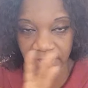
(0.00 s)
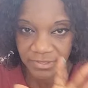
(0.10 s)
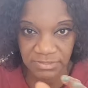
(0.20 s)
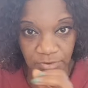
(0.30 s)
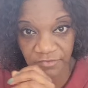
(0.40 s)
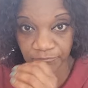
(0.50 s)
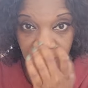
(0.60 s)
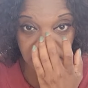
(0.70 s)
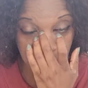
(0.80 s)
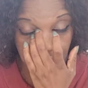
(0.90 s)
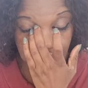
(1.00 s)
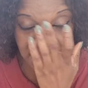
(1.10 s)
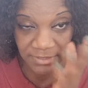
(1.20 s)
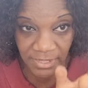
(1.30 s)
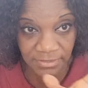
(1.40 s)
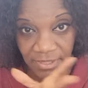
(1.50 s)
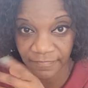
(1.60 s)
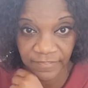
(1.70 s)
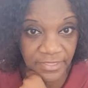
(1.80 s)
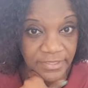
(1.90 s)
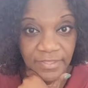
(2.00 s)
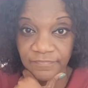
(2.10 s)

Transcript: X amount of person and they get